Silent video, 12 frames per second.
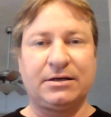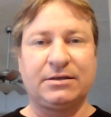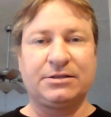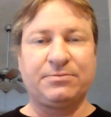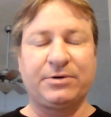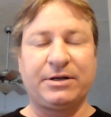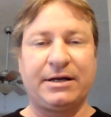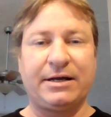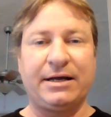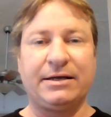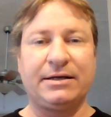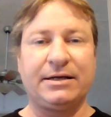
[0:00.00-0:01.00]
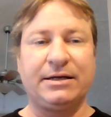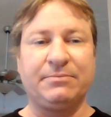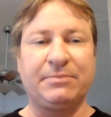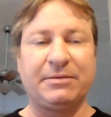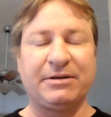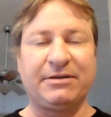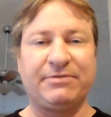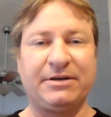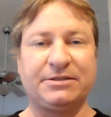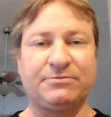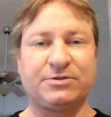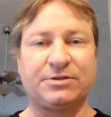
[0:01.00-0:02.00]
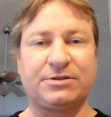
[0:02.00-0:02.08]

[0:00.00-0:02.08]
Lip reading: This morning I had a minimally invasive